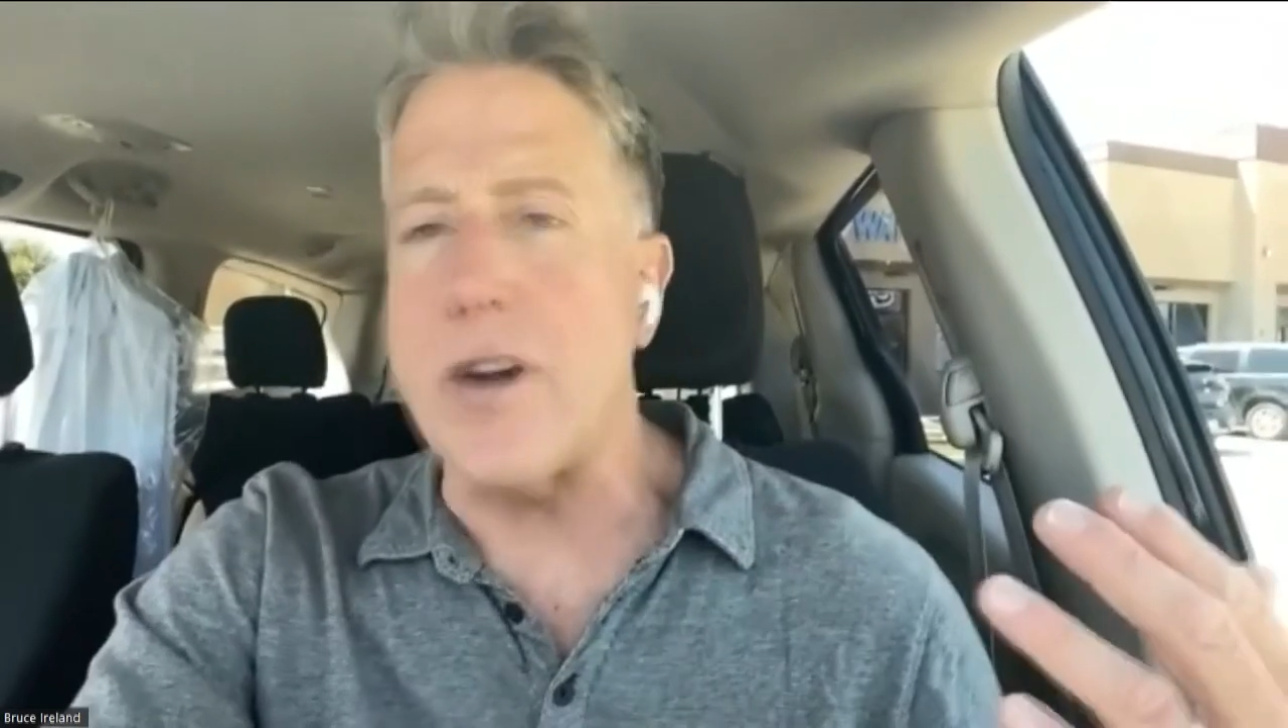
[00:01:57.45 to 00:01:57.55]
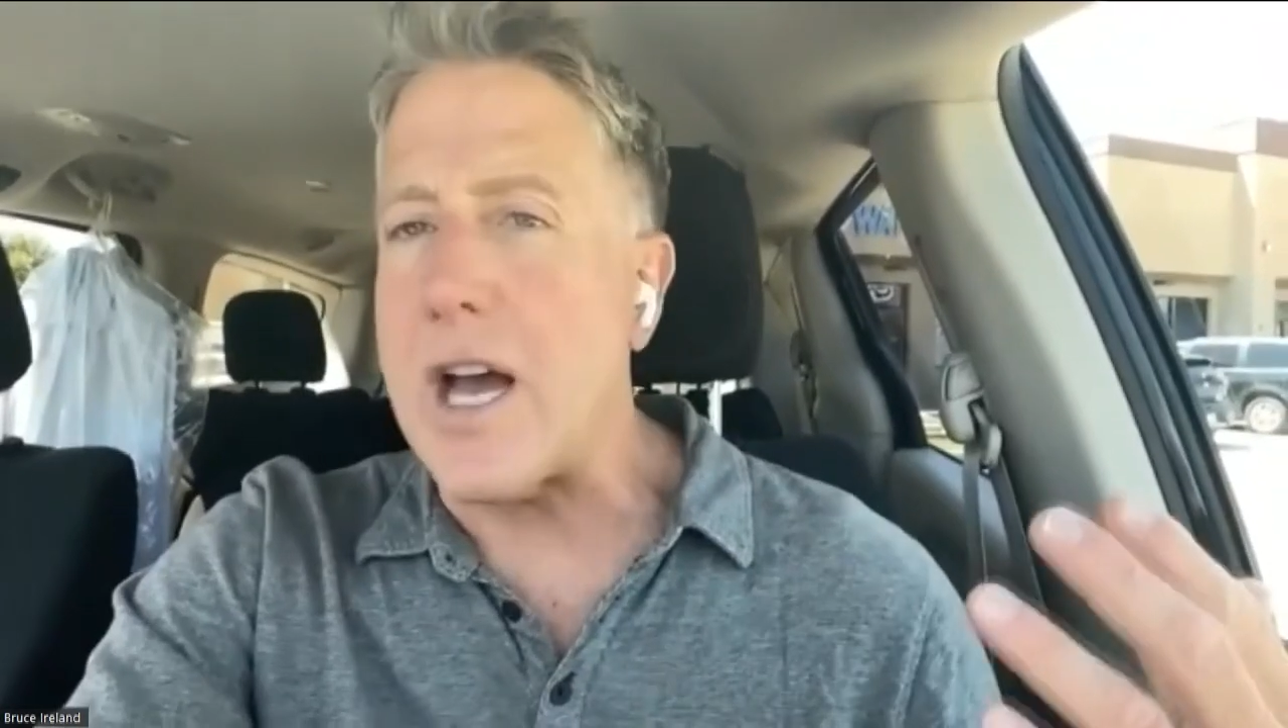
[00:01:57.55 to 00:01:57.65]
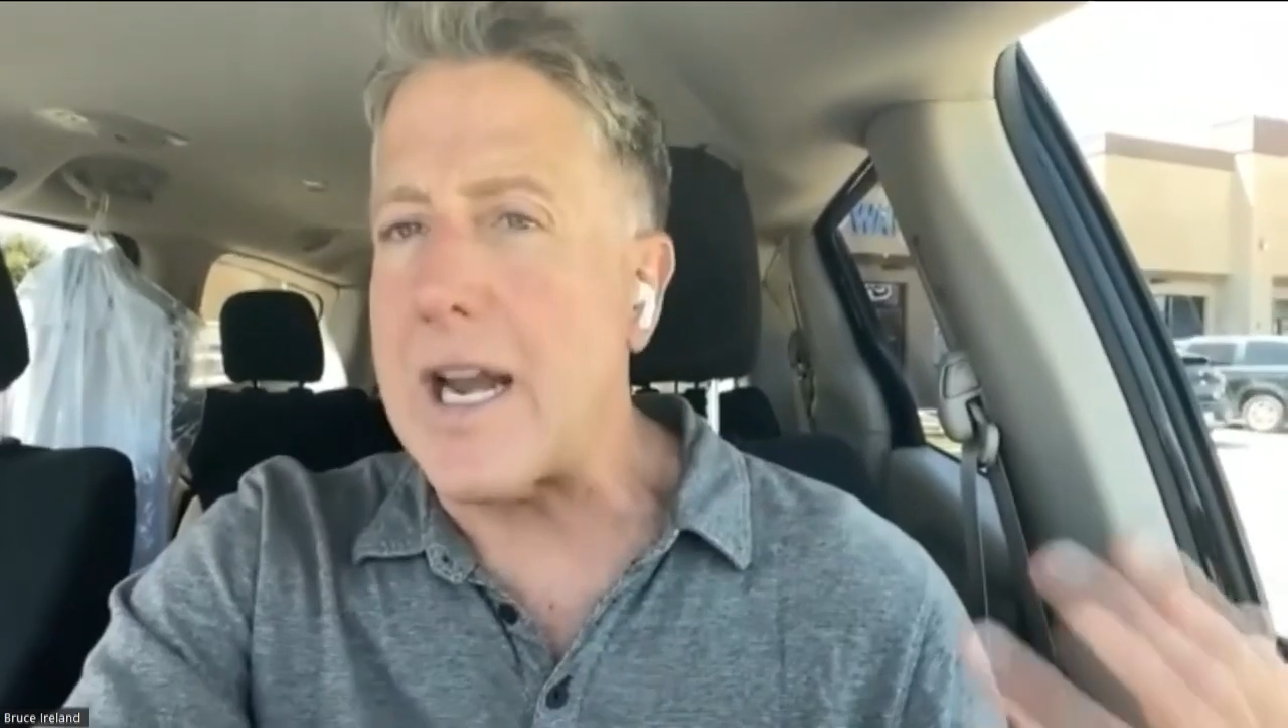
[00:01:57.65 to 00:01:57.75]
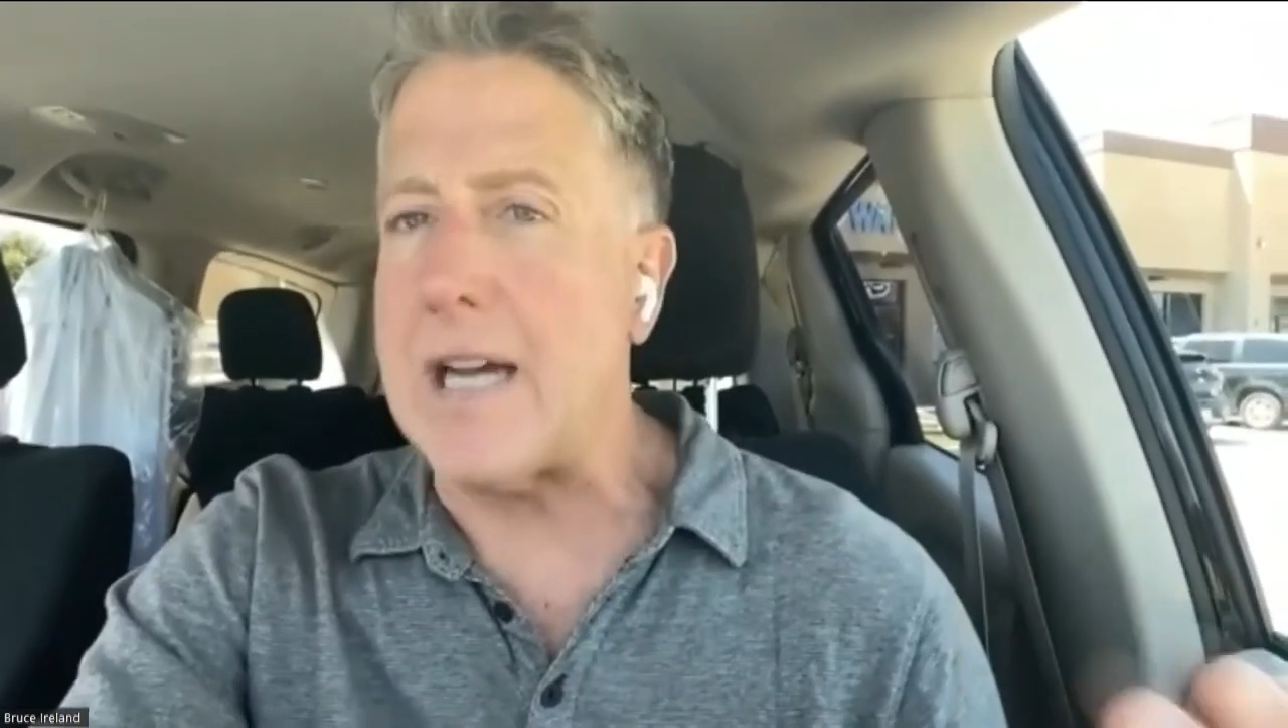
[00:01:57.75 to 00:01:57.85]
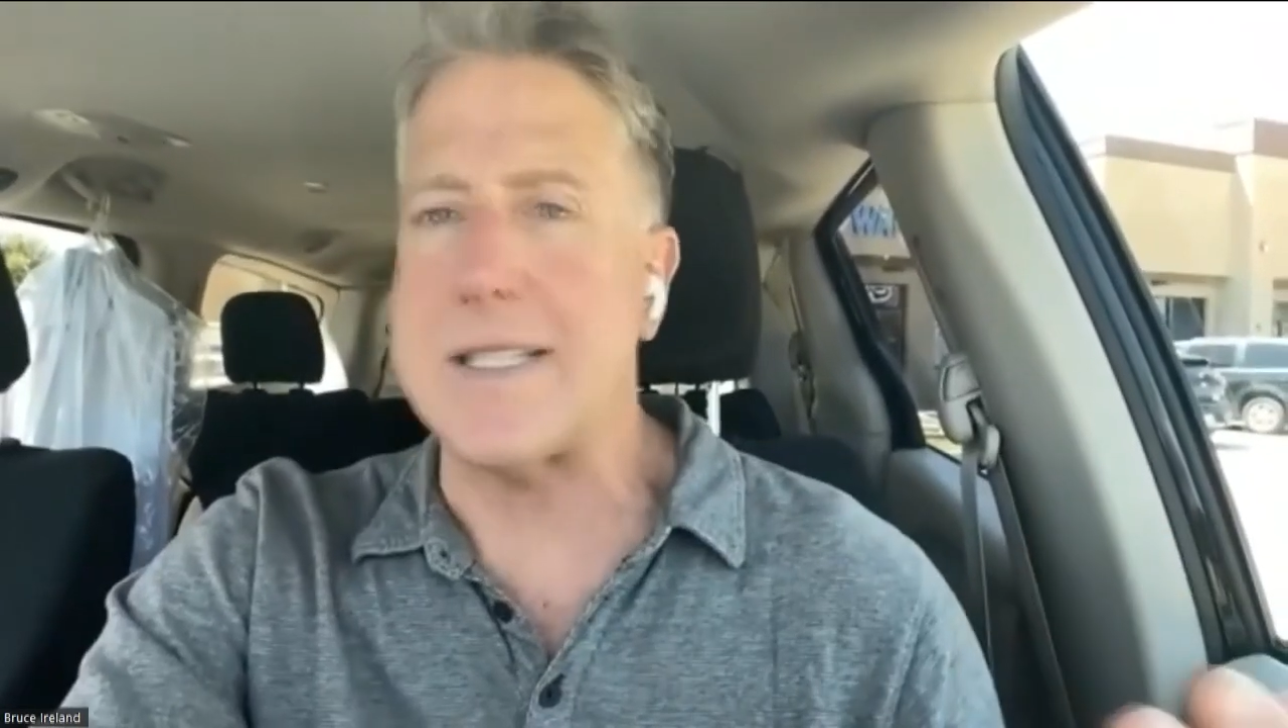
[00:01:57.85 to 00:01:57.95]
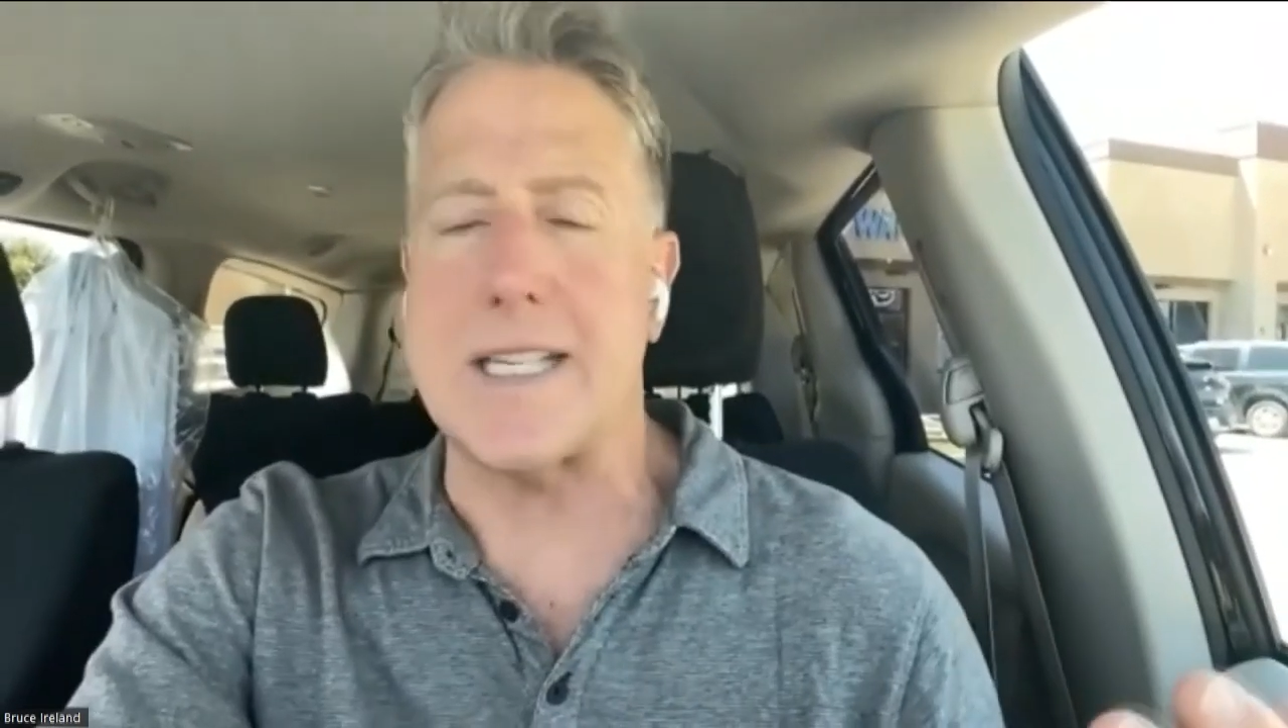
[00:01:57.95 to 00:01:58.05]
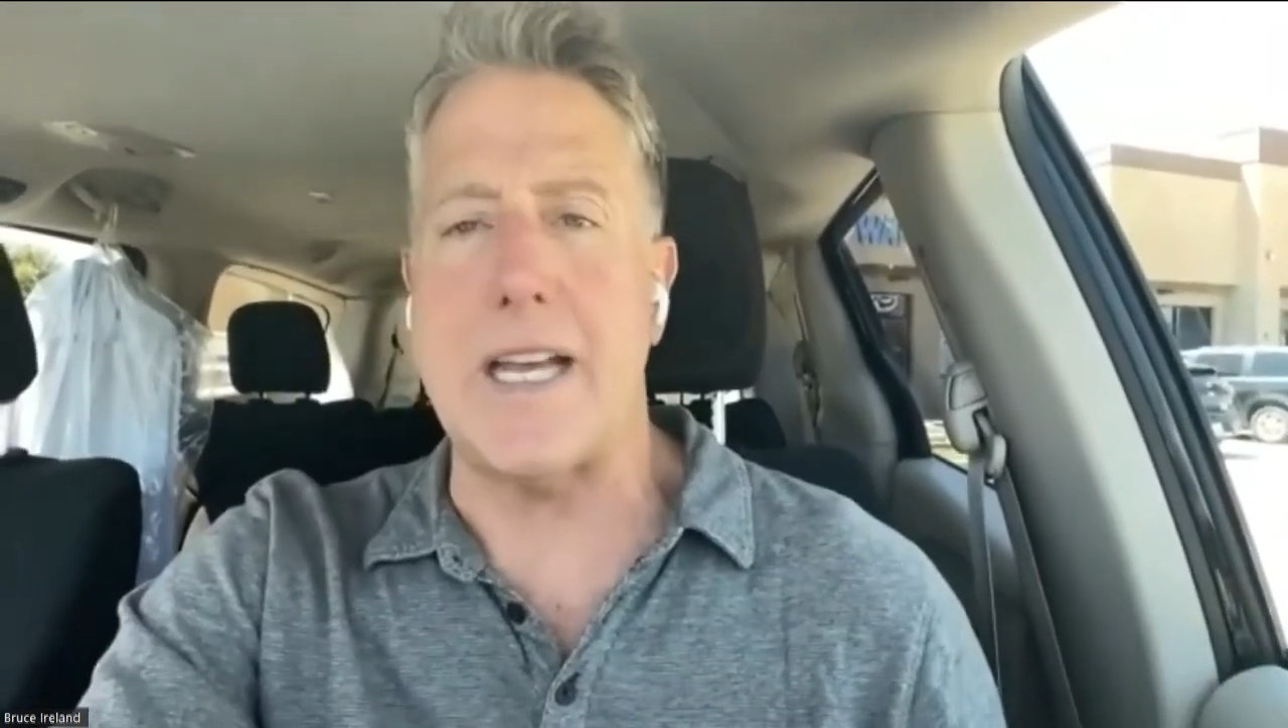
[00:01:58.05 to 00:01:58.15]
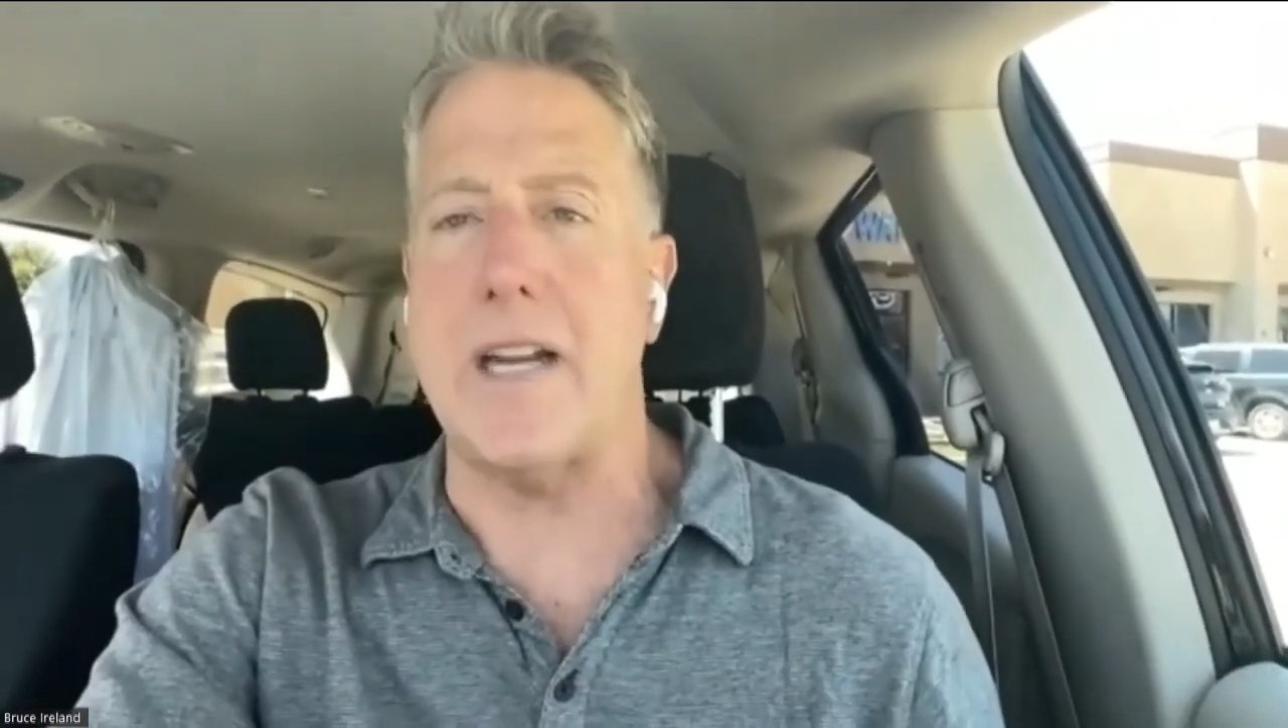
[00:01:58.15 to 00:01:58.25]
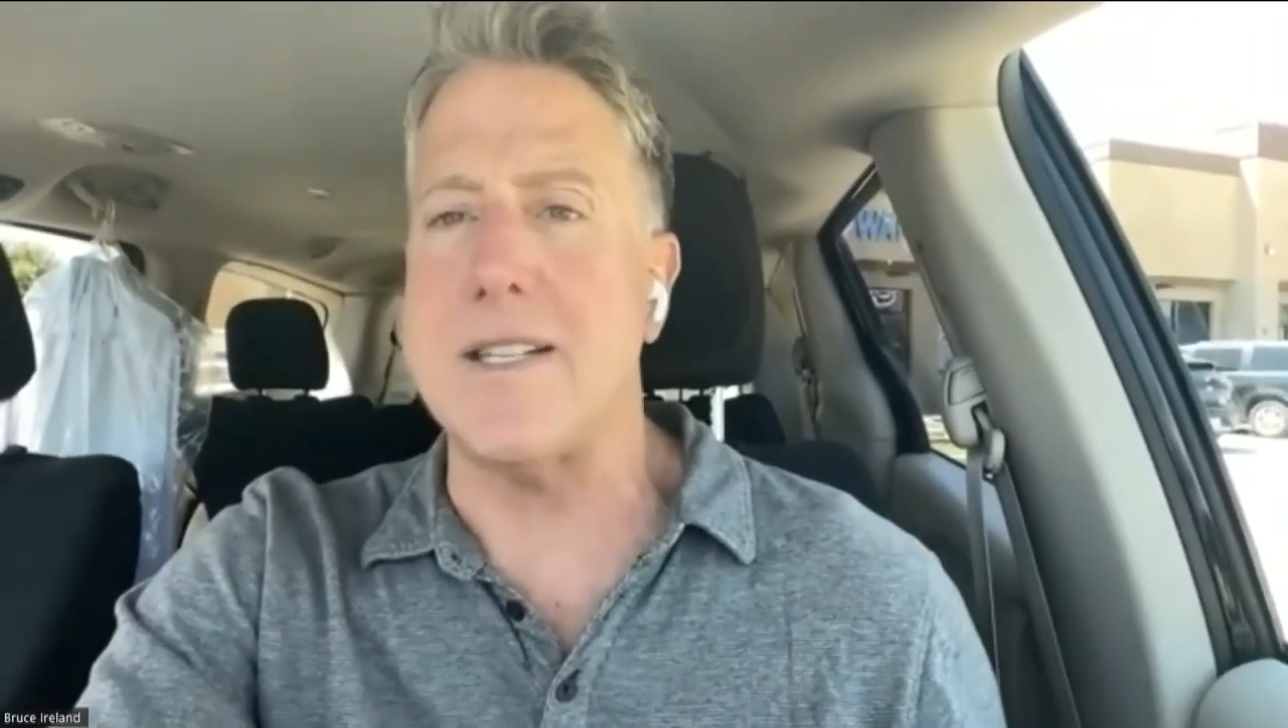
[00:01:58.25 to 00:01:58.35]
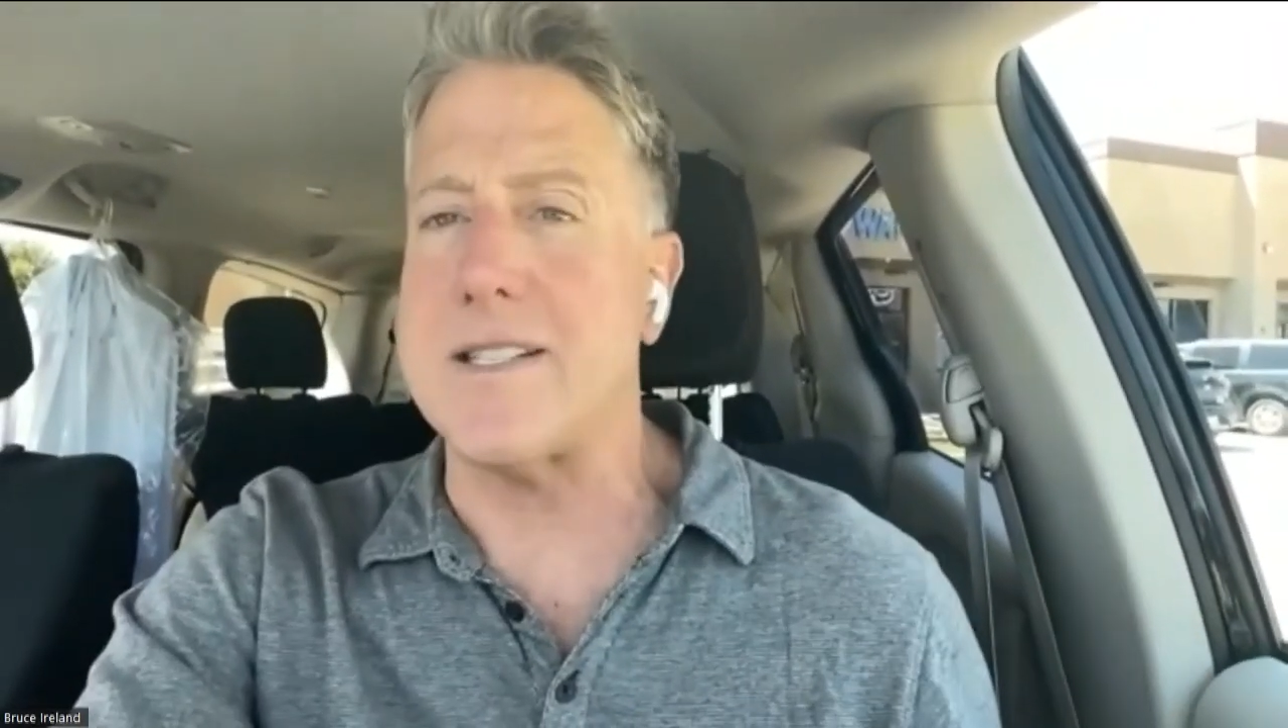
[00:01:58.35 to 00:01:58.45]
They're not out to
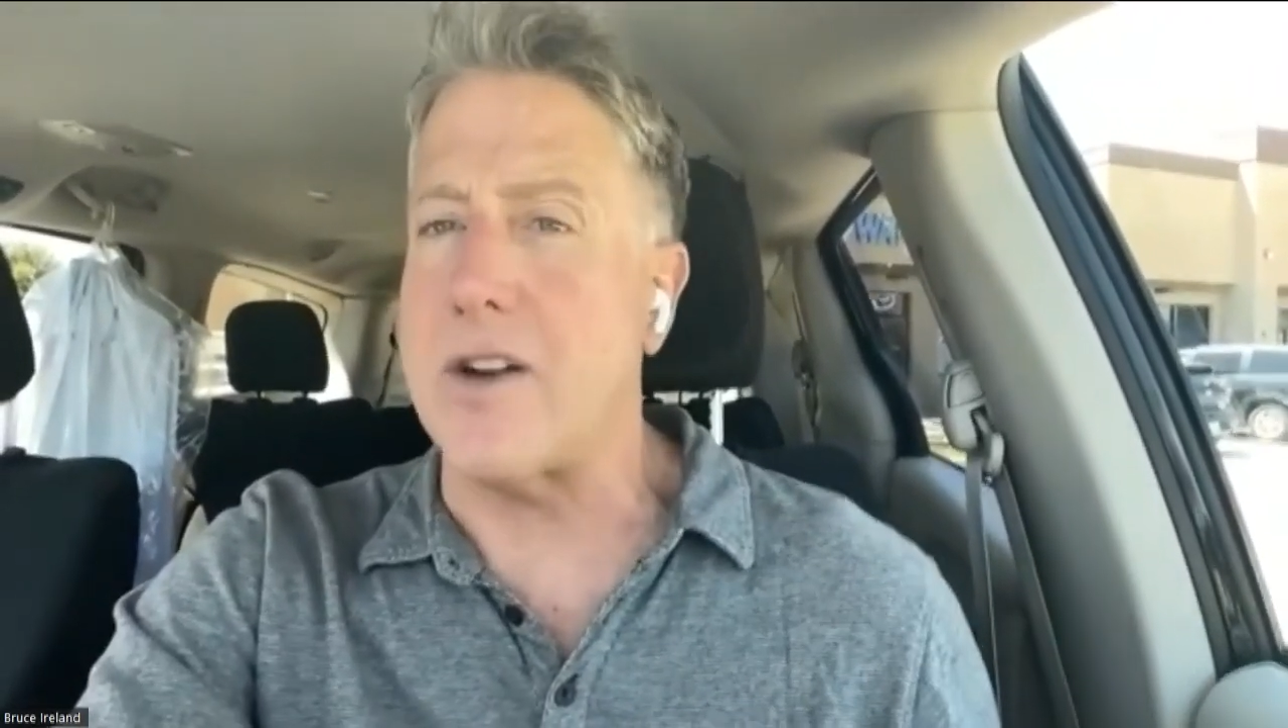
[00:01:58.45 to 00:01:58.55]
get us.